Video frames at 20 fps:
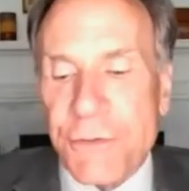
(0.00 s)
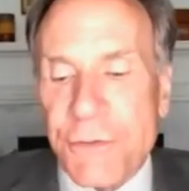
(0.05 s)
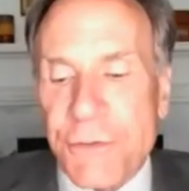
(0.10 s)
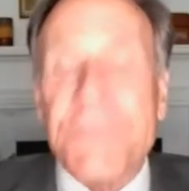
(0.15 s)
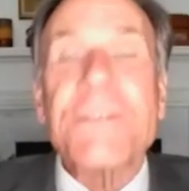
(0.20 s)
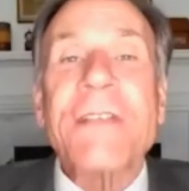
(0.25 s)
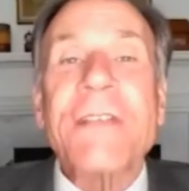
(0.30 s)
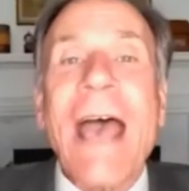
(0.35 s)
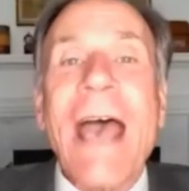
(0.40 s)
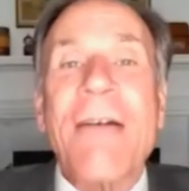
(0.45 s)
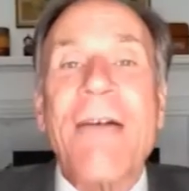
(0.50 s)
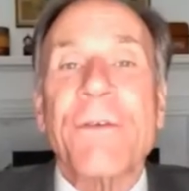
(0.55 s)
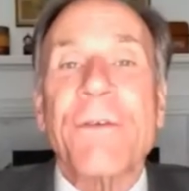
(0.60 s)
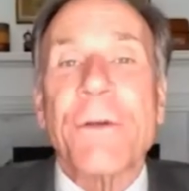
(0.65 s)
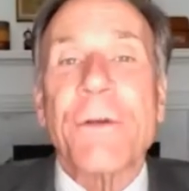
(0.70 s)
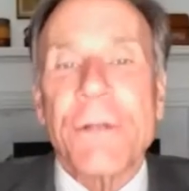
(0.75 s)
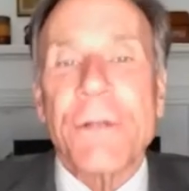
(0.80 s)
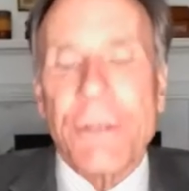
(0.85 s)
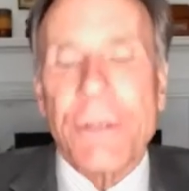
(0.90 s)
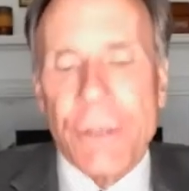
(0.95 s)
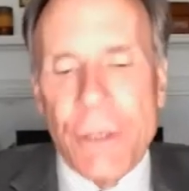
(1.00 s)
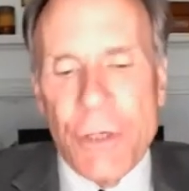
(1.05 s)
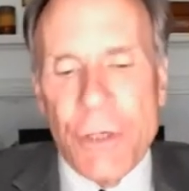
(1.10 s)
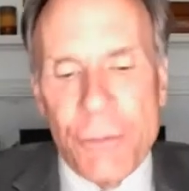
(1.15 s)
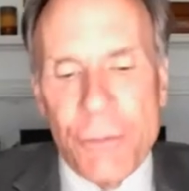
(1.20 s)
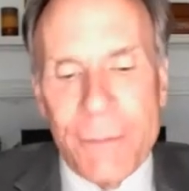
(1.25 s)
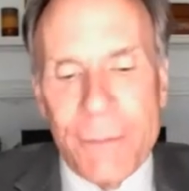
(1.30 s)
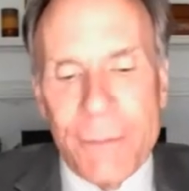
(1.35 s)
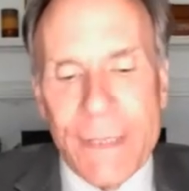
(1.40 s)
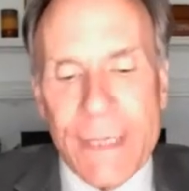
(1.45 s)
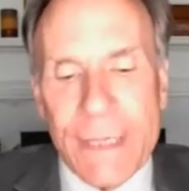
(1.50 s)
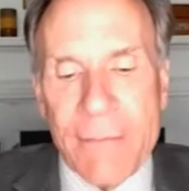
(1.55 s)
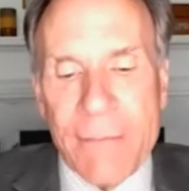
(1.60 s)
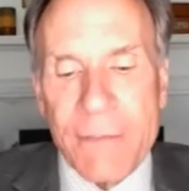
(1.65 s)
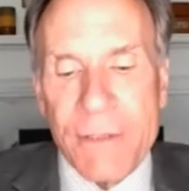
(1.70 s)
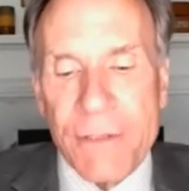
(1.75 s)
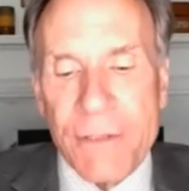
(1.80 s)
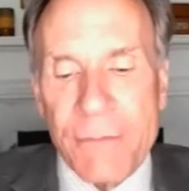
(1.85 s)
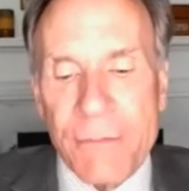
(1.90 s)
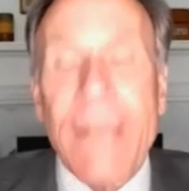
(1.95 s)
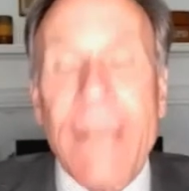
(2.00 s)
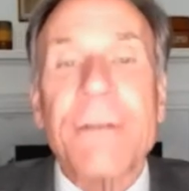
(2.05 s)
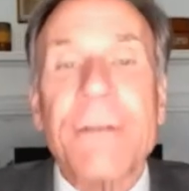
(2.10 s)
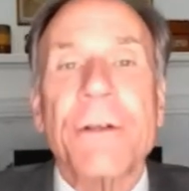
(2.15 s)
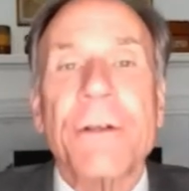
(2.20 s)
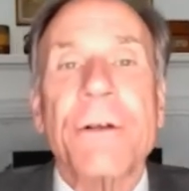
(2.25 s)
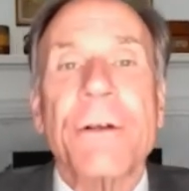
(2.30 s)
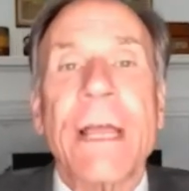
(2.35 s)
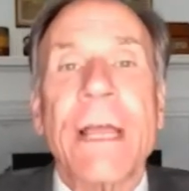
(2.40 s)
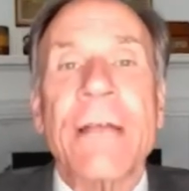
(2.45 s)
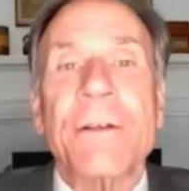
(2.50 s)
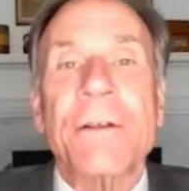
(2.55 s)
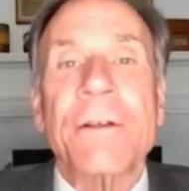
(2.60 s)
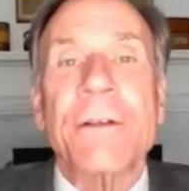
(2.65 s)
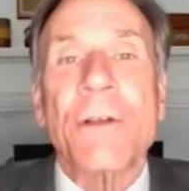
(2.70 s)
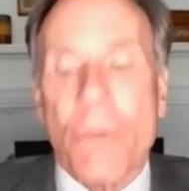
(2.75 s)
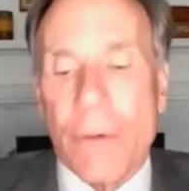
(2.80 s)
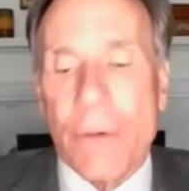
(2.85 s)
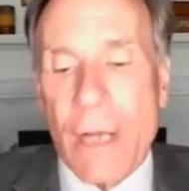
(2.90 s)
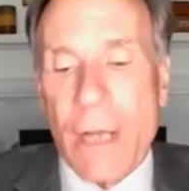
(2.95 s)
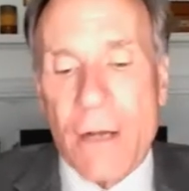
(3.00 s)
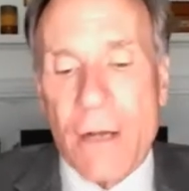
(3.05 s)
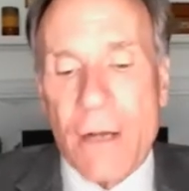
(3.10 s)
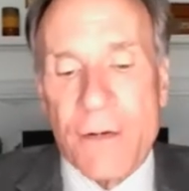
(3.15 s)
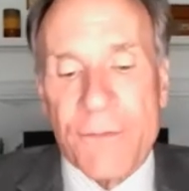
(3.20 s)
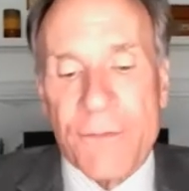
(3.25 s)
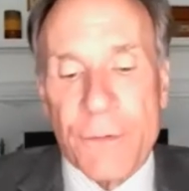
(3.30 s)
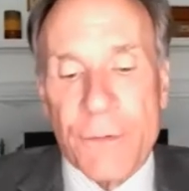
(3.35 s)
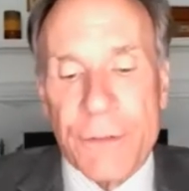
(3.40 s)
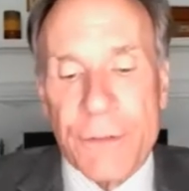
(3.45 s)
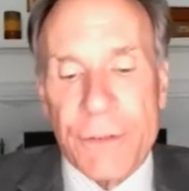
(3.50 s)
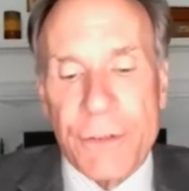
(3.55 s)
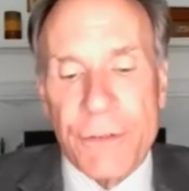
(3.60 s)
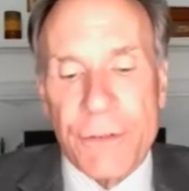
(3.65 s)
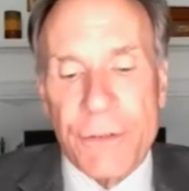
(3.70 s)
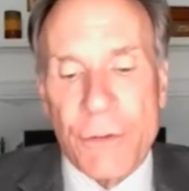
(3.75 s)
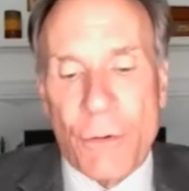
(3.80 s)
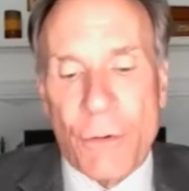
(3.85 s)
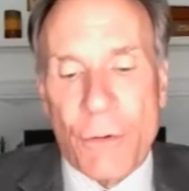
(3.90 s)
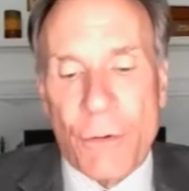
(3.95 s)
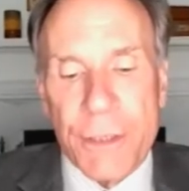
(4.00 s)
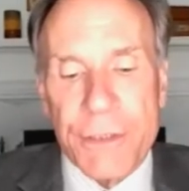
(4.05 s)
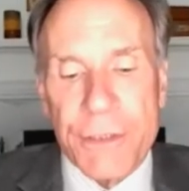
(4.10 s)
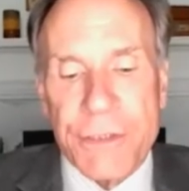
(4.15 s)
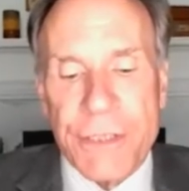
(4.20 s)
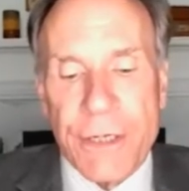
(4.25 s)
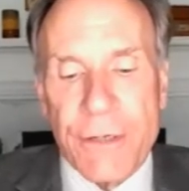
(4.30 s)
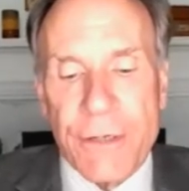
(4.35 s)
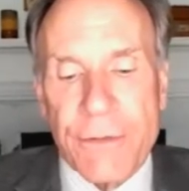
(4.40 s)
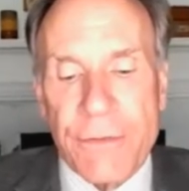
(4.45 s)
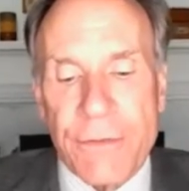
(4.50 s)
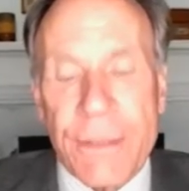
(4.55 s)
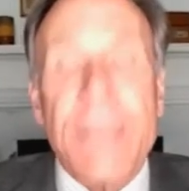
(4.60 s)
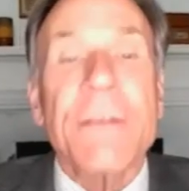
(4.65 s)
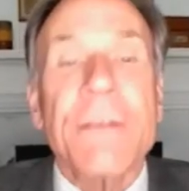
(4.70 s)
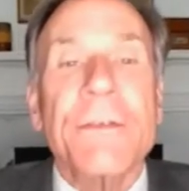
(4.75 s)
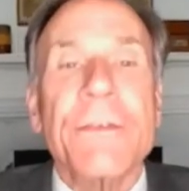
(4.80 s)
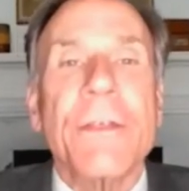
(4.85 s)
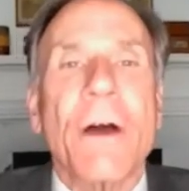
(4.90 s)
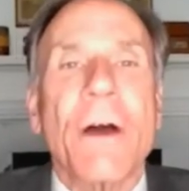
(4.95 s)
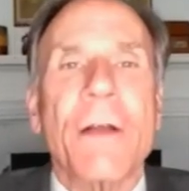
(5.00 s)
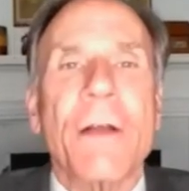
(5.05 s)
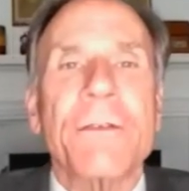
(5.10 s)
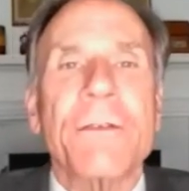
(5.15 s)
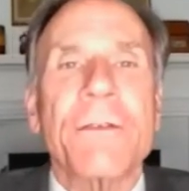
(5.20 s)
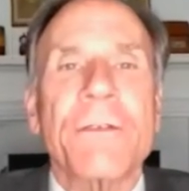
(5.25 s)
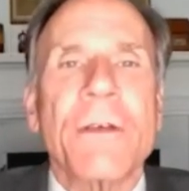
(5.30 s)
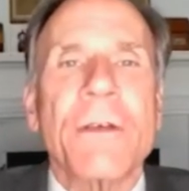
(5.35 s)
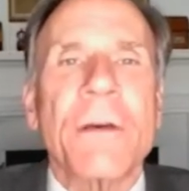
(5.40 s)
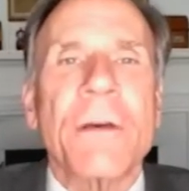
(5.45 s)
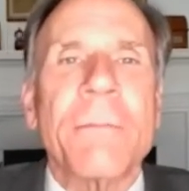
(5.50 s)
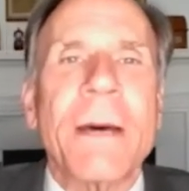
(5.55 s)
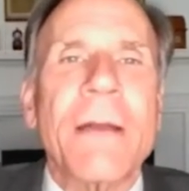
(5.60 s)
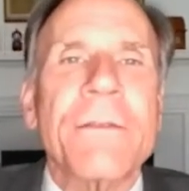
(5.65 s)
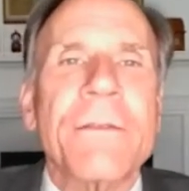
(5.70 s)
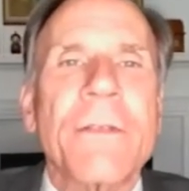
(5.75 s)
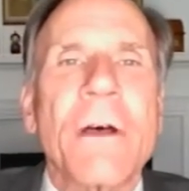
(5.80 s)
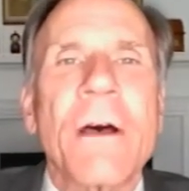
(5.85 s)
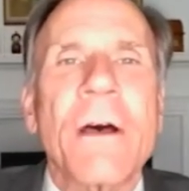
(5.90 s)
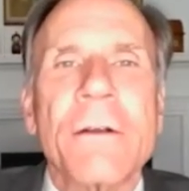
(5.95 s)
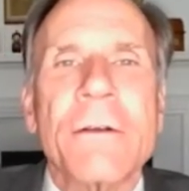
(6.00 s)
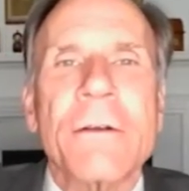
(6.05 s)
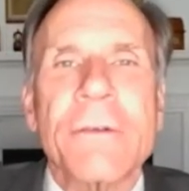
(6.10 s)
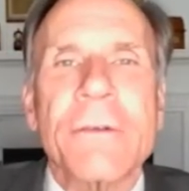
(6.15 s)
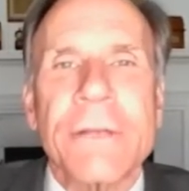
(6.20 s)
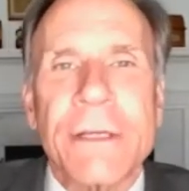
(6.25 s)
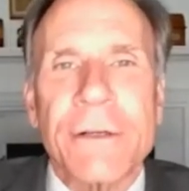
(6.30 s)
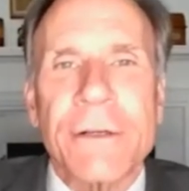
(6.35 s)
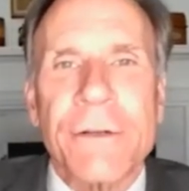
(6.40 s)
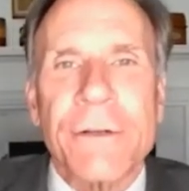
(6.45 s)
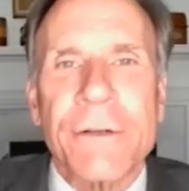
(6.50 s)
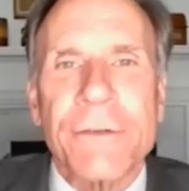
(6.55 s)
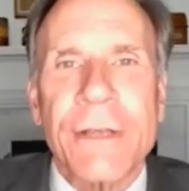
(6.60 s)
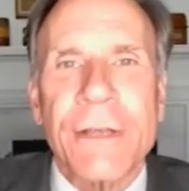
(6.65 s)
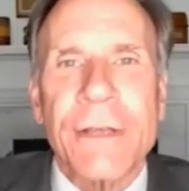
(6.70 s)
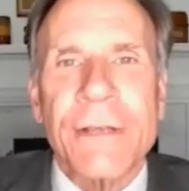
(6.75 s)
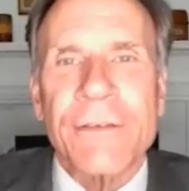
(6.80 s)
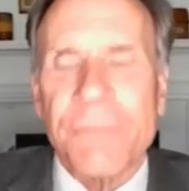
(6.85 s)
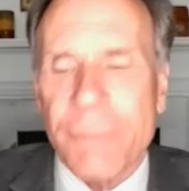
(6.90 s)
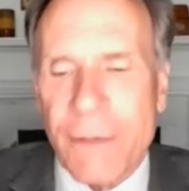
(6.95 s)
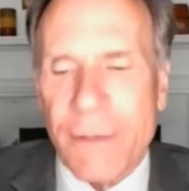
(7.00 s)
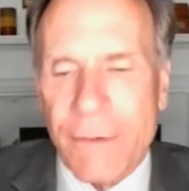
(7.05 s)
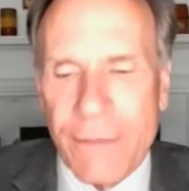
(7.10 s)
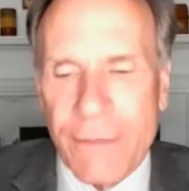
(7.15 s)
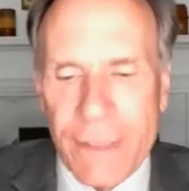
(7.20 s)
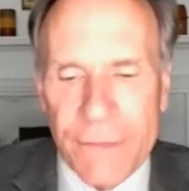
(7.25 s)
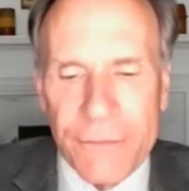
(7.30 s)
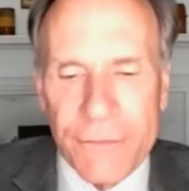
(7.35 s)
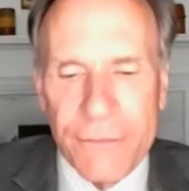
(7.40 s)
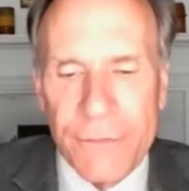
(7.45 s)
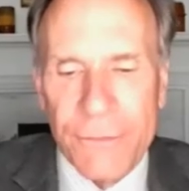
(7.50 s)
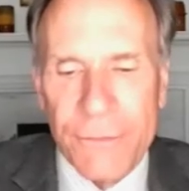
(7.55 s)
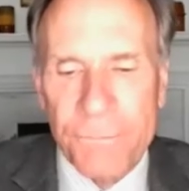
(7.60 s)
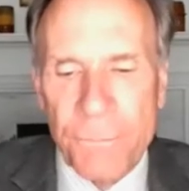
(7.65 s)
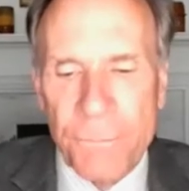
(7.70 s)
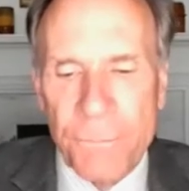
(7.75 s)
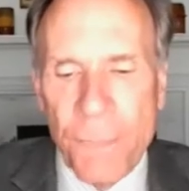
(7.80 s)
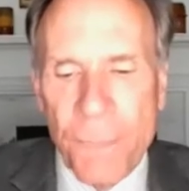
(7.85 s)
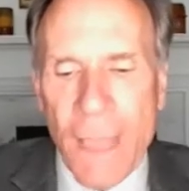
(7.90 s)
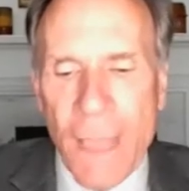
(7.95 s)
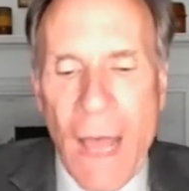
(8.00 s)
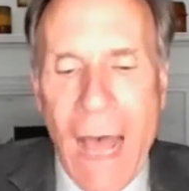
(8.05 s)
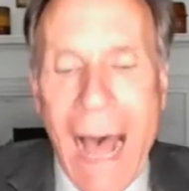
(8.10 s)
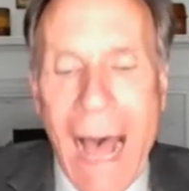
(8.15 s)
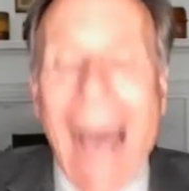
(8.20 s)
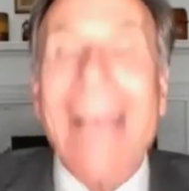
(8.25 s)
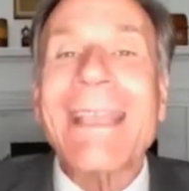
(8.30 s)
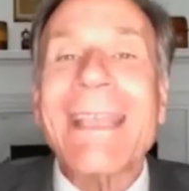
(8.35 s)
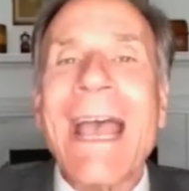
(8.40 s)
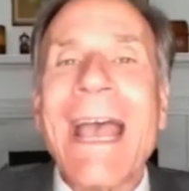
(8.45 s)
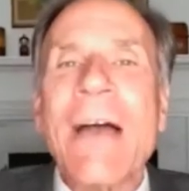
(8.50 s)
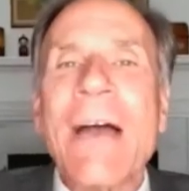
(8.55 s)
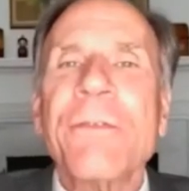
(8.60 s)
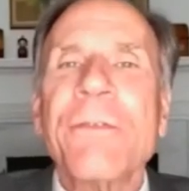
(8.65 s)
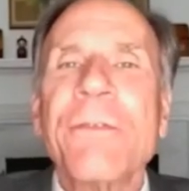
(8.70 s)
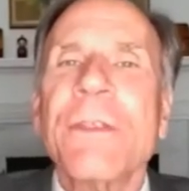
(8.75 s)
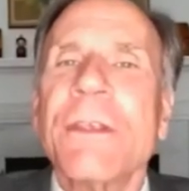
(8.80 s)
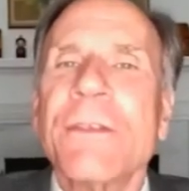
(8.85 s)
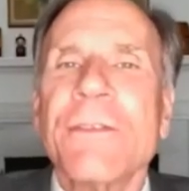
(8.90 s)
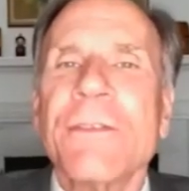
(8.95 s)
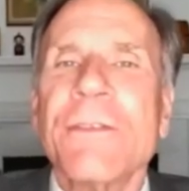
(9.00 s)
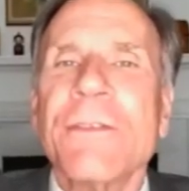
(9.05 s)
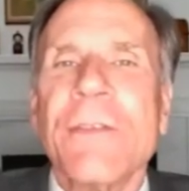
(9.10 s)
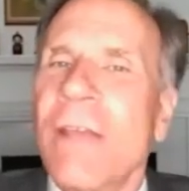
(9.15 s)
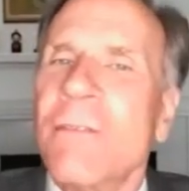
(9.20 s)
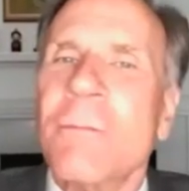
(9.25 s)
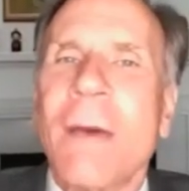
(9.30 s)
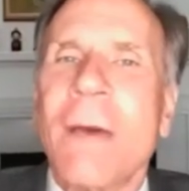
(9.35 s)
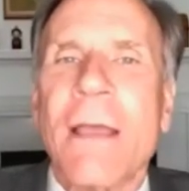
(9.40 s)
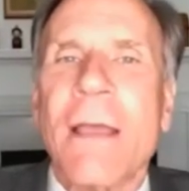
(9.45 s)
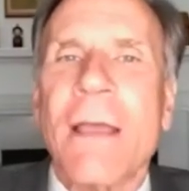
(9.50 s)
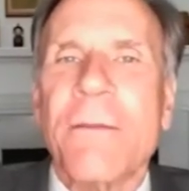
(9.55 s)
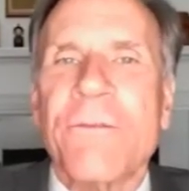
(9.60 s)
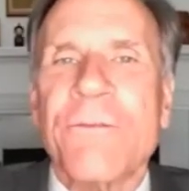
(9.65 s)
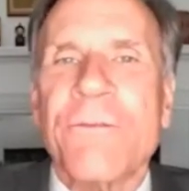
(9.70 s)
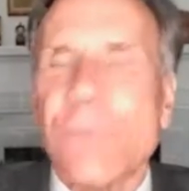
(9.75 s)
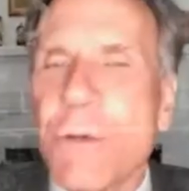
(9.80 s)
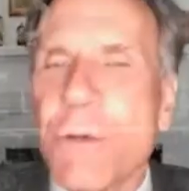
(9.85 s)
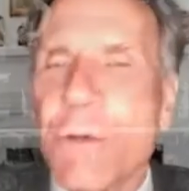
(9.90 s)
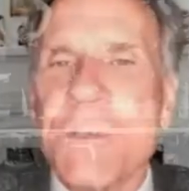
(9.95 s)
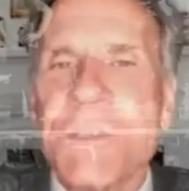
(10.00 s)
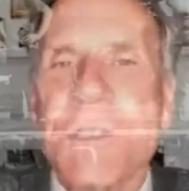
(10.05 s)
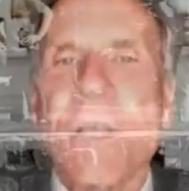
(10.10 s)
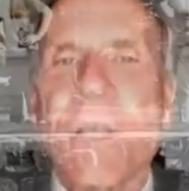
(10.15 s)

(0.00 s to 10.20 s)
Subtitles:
Stafford, who became a director and choreographer in New York, shared these thoughts about the Hunter Hills experience. "I count this as my first